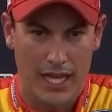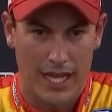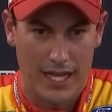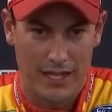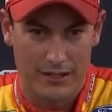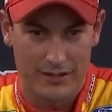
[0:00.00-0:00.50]

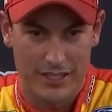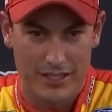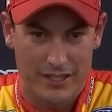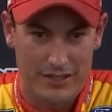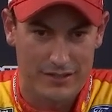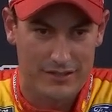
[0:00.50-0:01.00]
I, don't
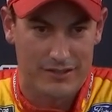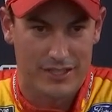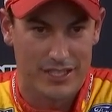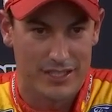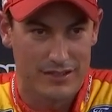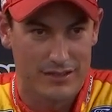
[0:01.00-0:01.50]
think there
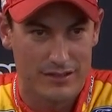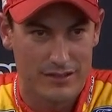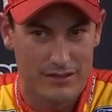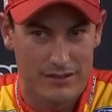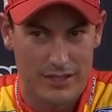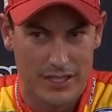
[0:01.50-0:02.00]
really
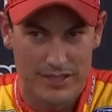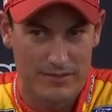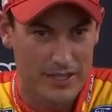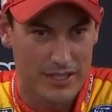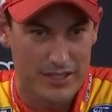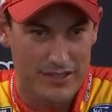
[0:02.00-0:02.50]
needs to
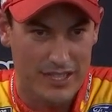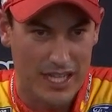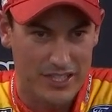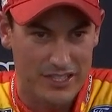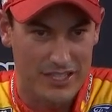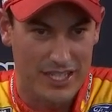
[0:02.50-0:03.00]
be a
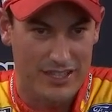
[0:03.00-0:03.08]
discussion.